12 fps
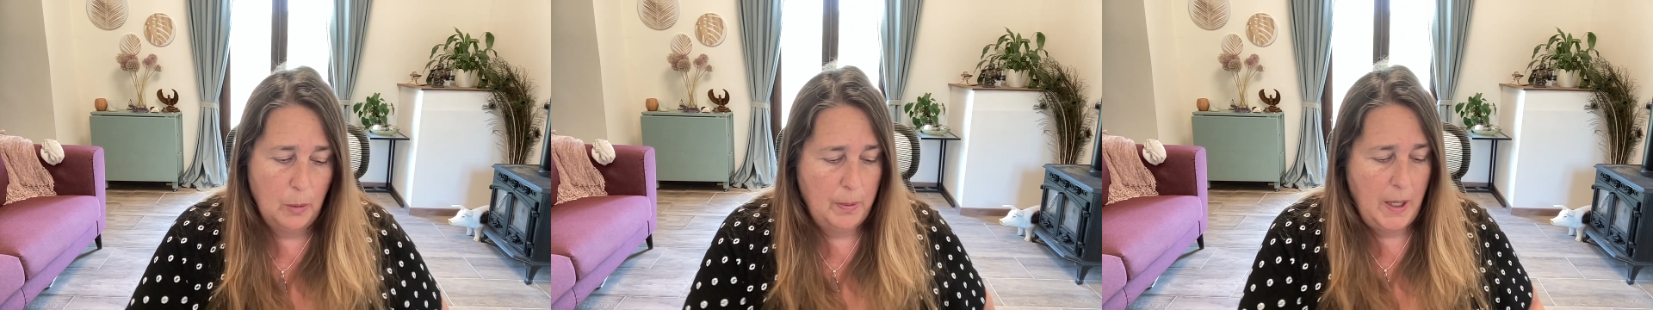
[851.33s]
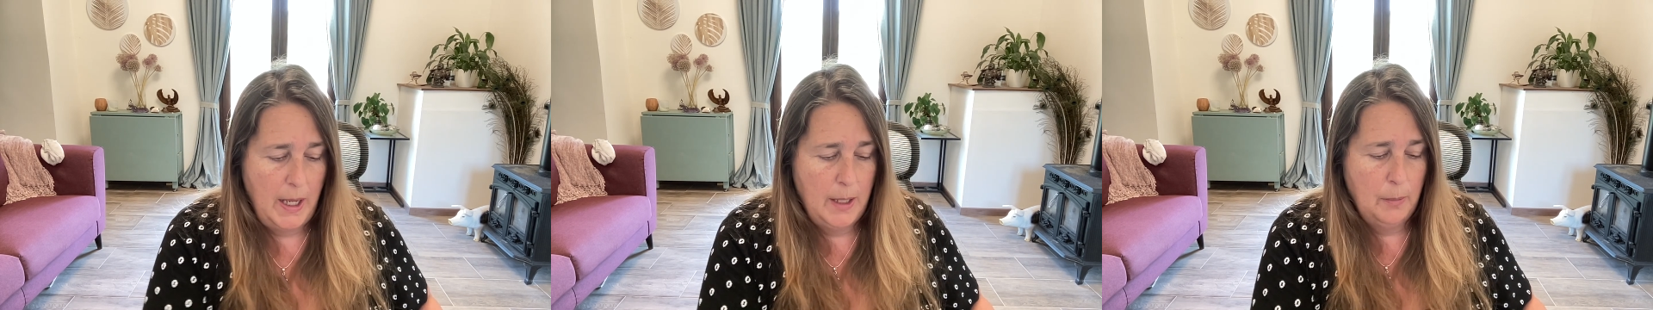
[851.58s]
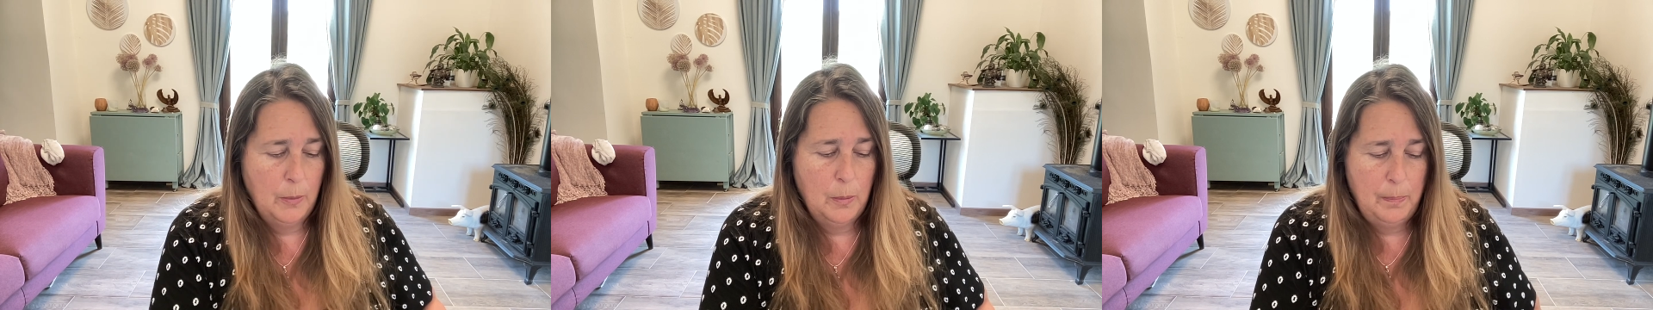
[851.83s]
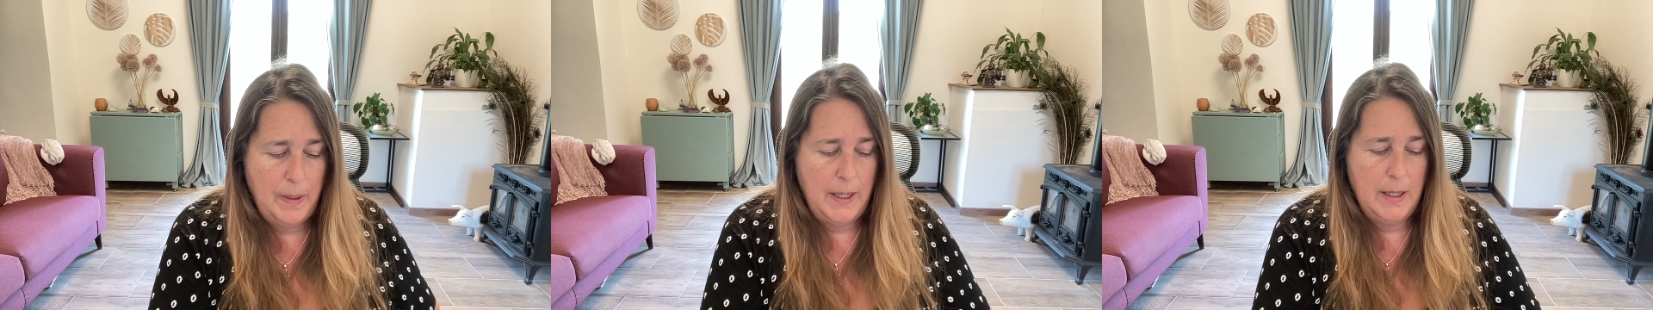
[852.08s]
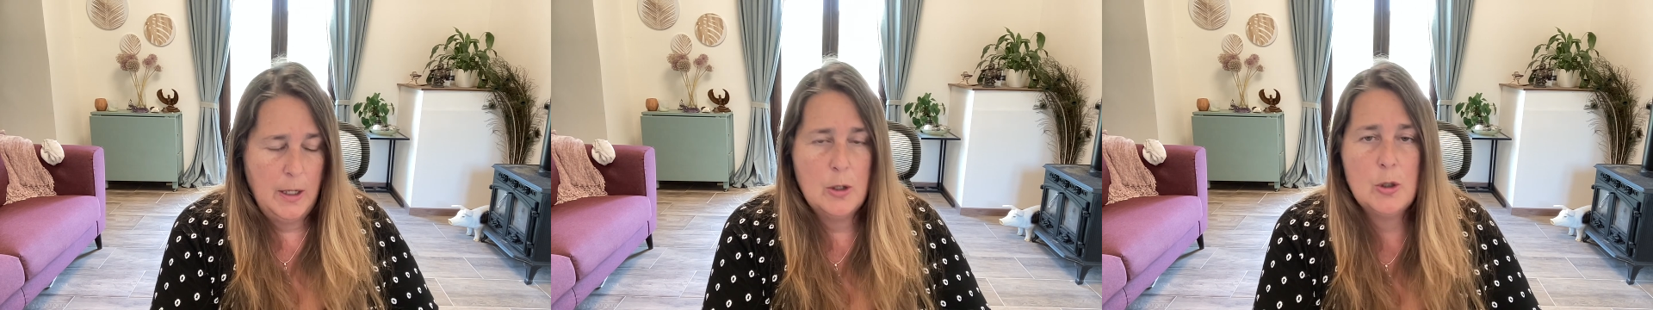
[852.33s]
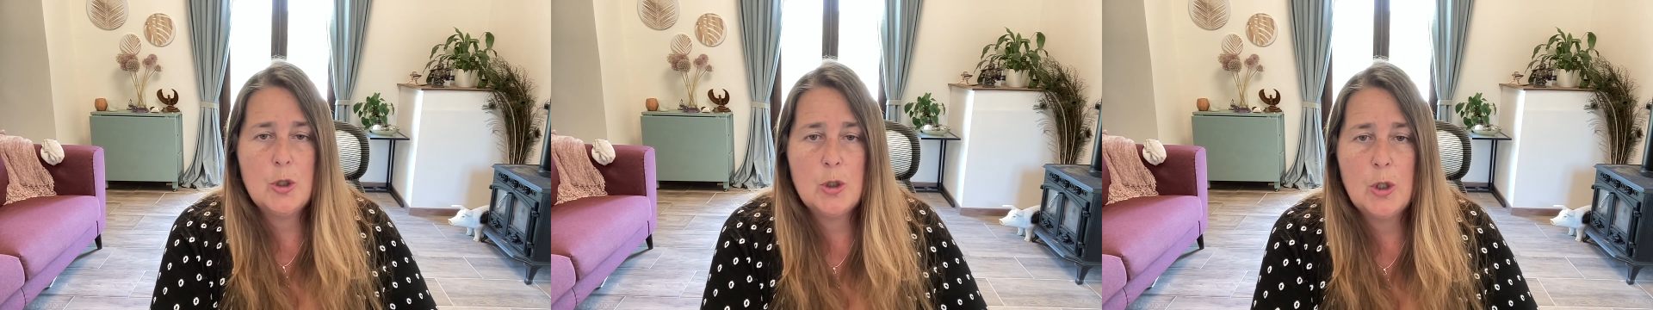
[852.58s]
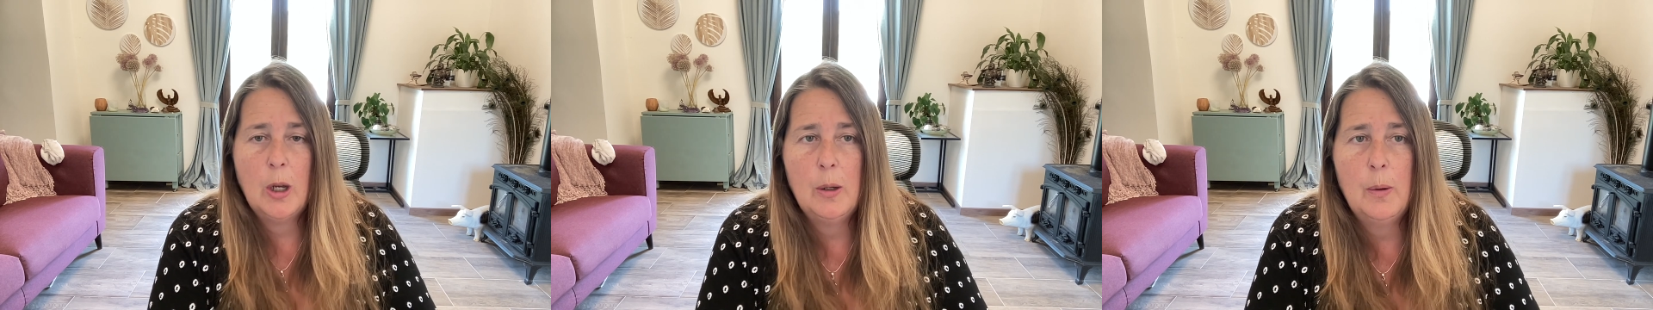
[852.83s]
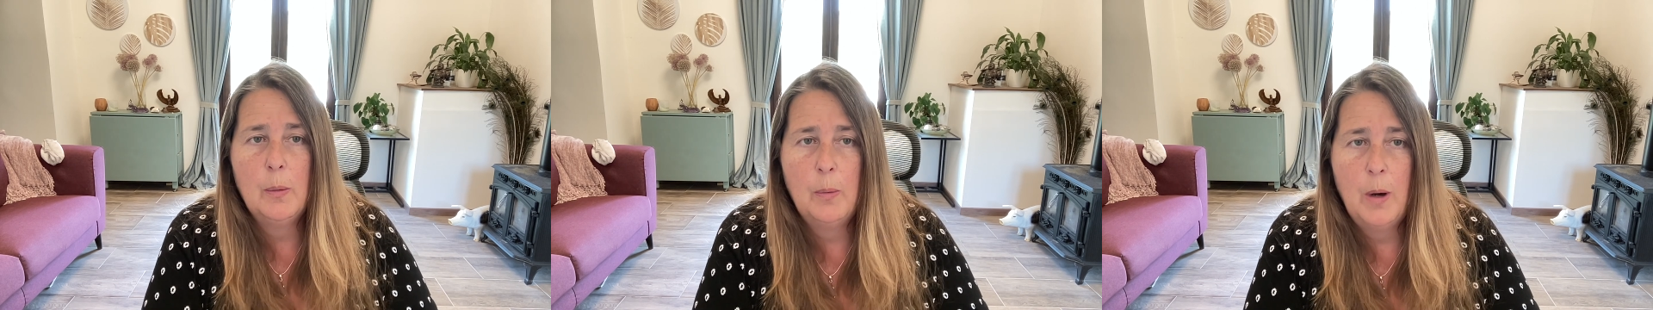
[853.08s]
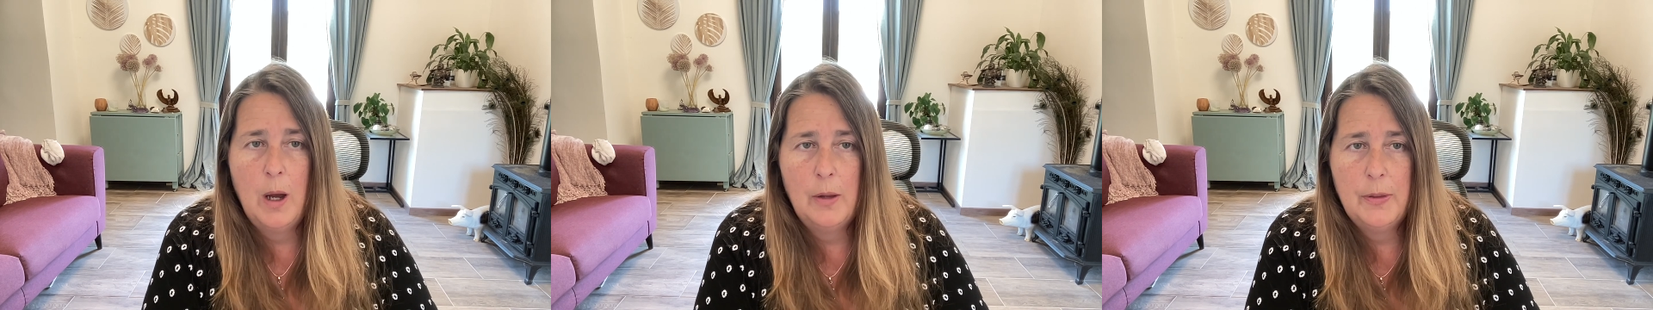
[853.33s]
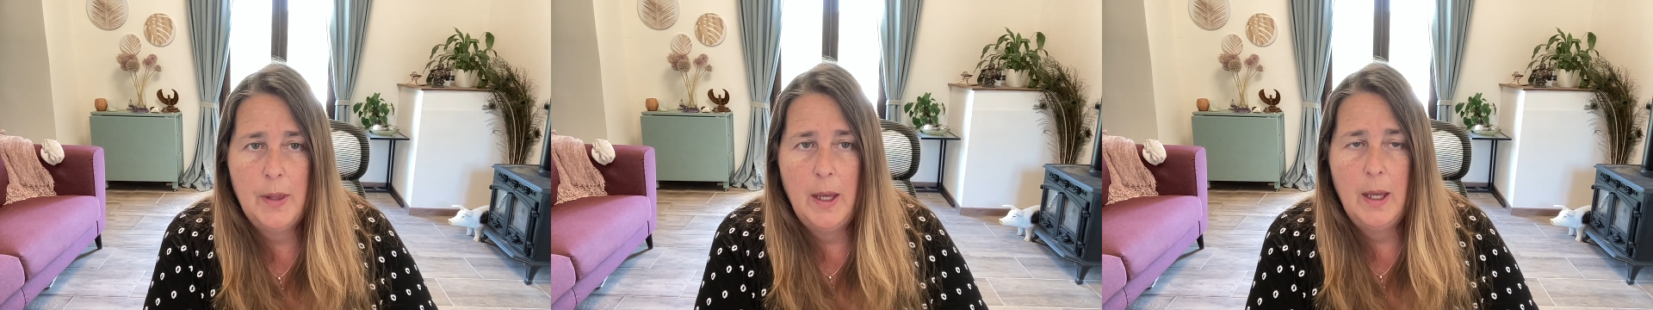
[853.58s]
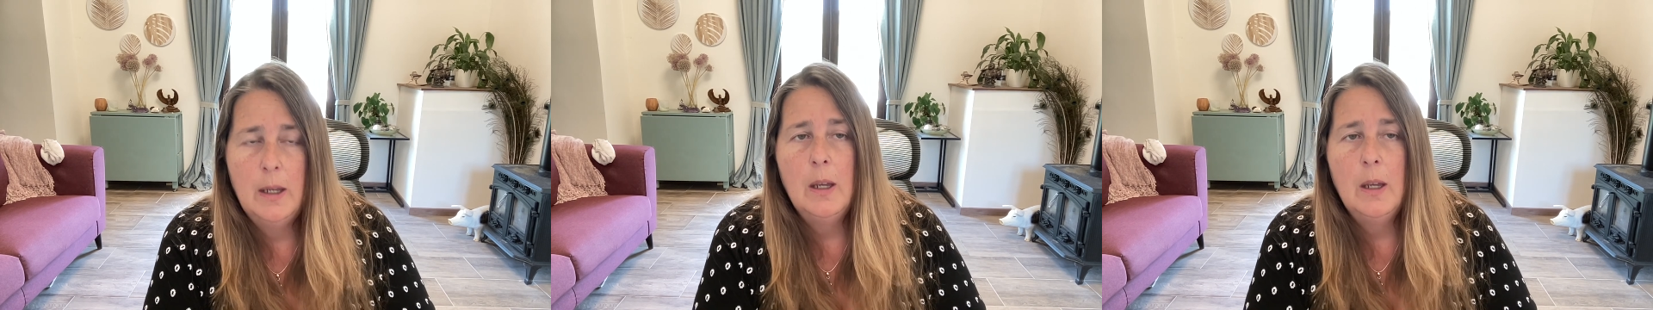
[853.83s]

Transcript: but it will be so worth it.